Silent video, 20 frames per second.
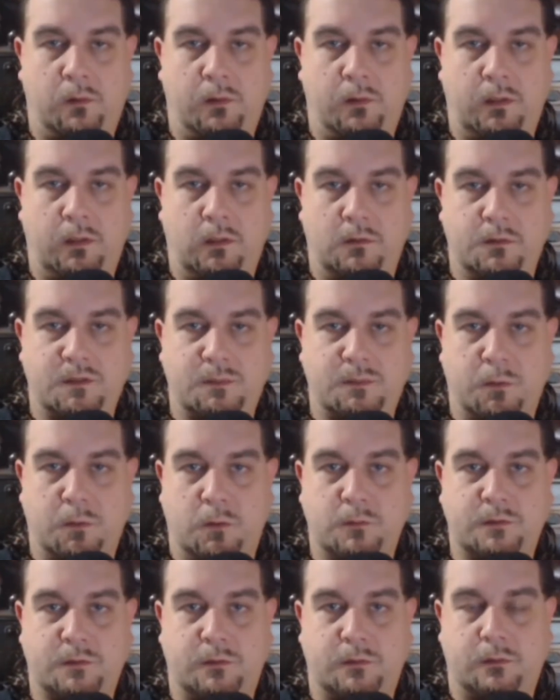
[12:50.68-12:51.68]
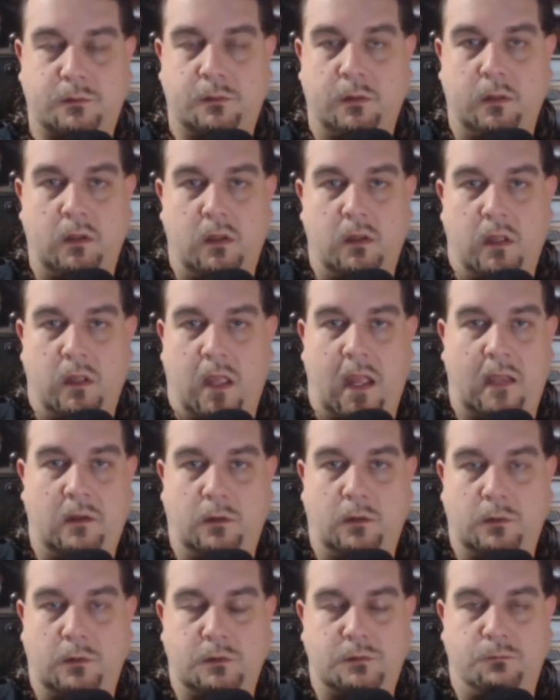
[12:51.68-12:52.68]
at your disposal and
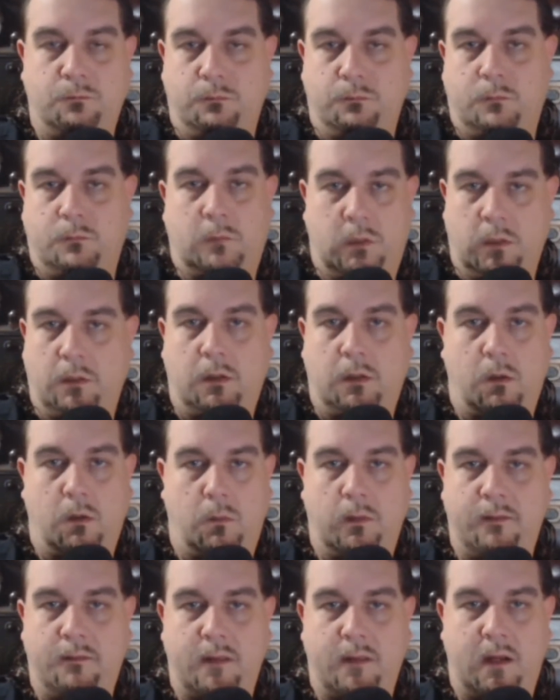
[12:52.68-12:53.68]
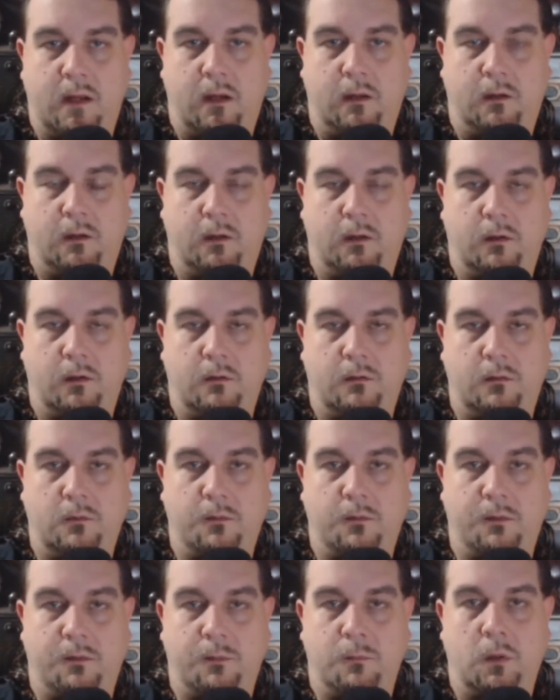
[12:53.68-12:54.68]
you're going to go in there, you're going to do
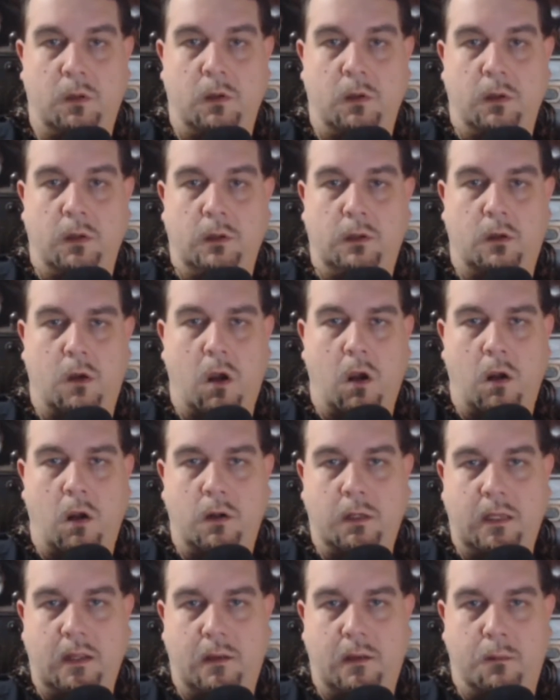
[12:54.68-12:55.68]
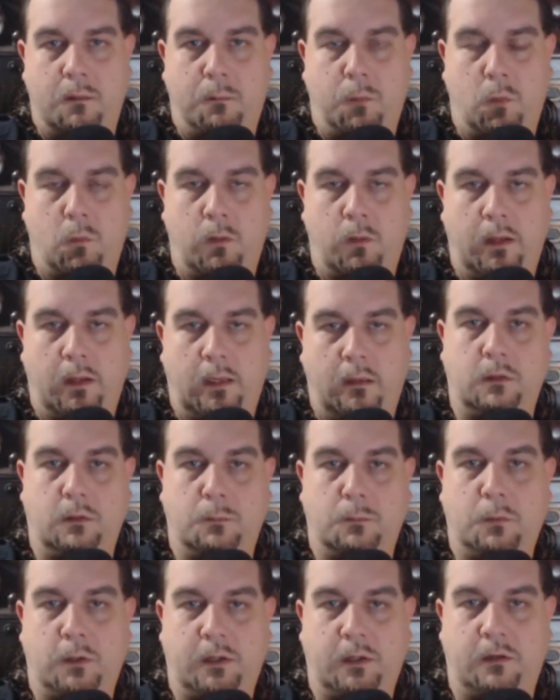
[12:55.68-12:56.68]
them, you're already at a point, you're
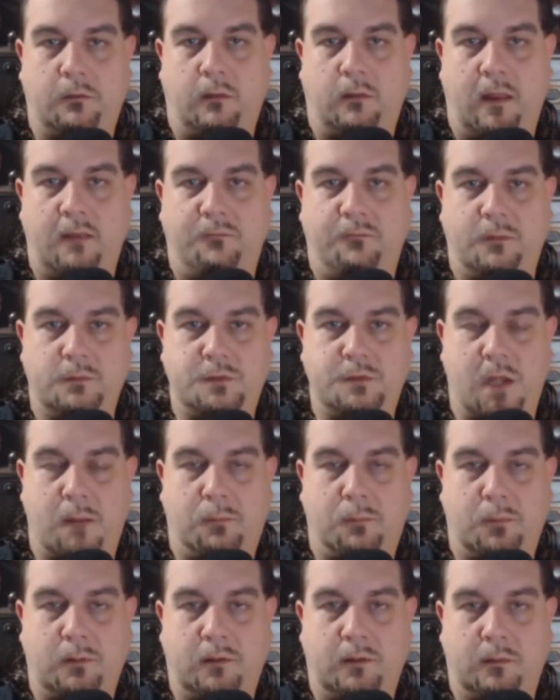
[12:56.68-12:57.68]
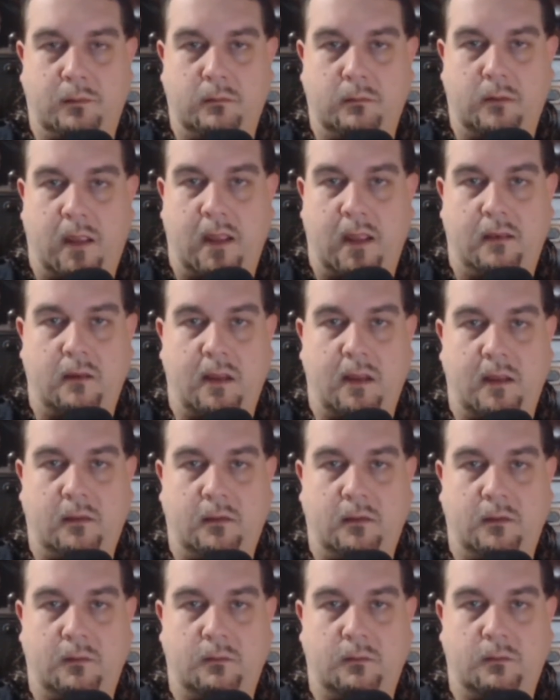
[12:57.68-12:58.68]
putting your life in jeopardy, and
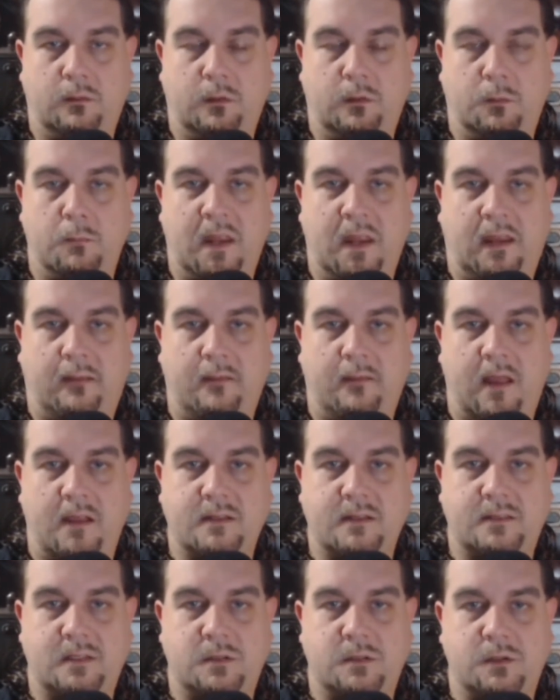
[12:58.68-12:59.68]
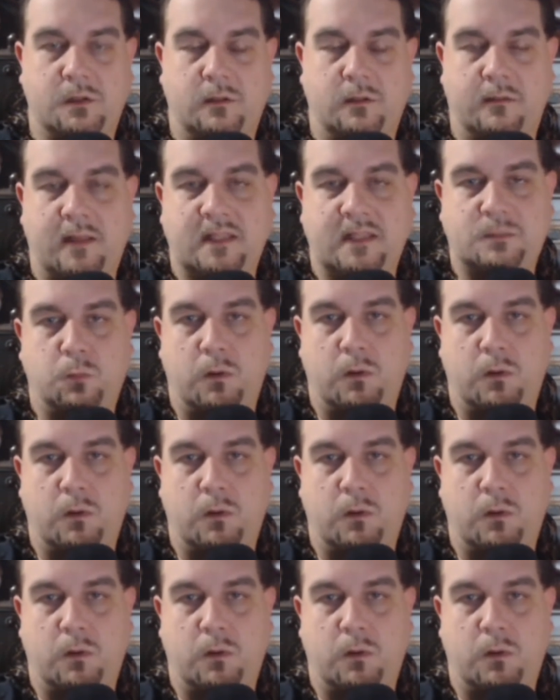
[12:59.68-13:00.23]
you're making that decision. That's where